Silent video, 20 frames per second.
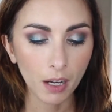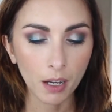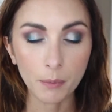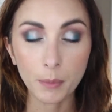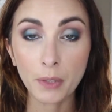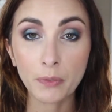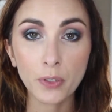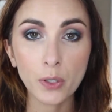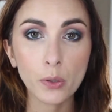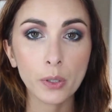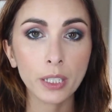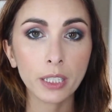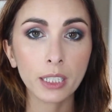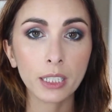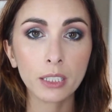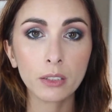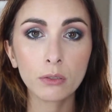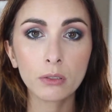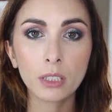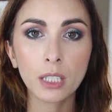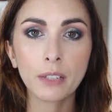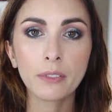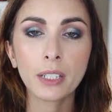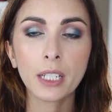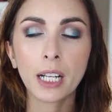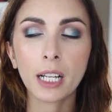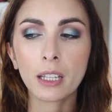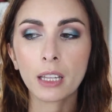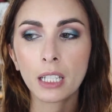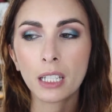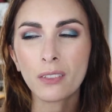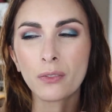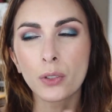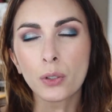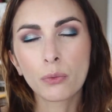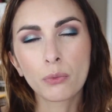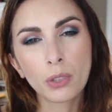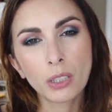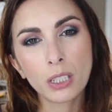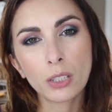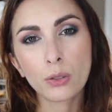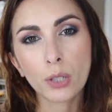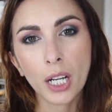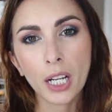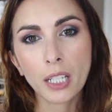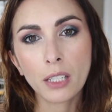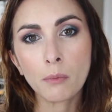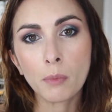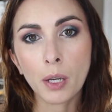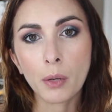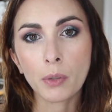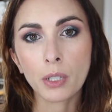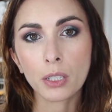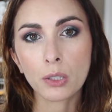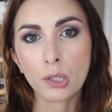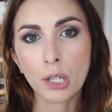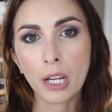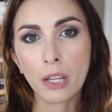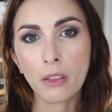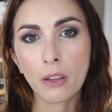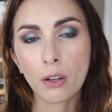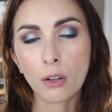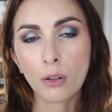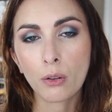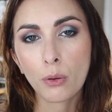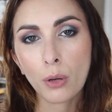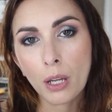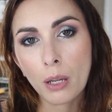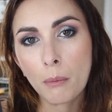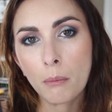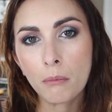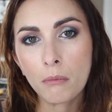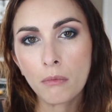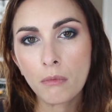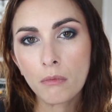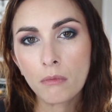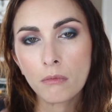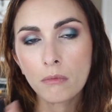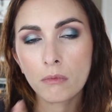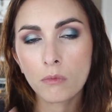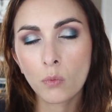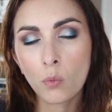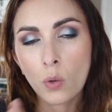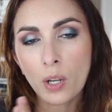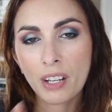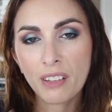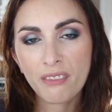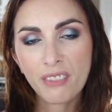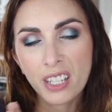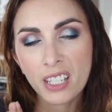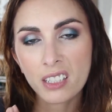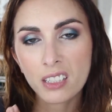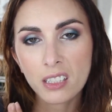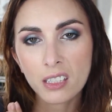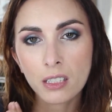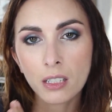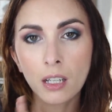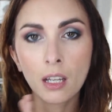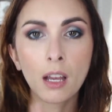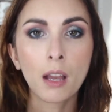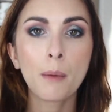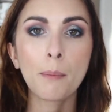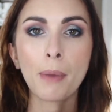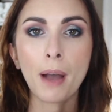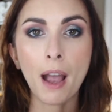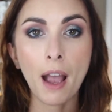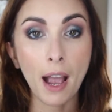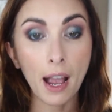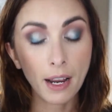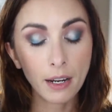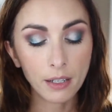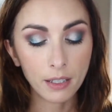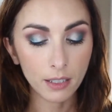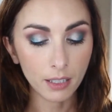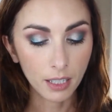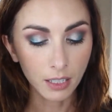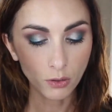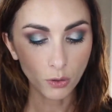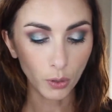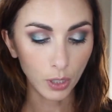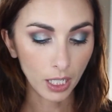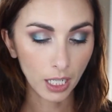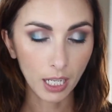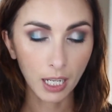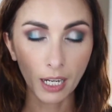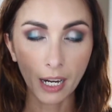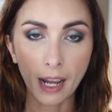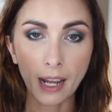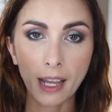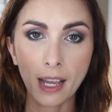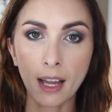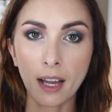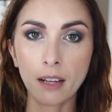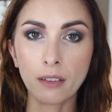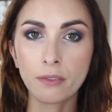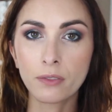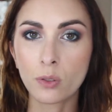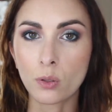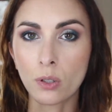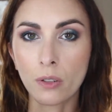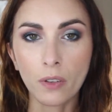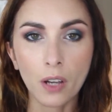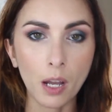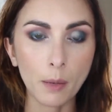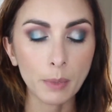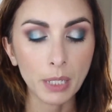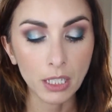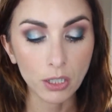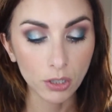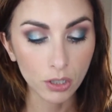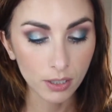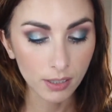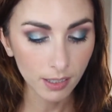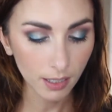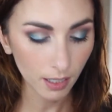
If you're oily, you love it. I think if you're really dry, you might want to try their cream one of this, but I enjoyed it, and I have sort of combination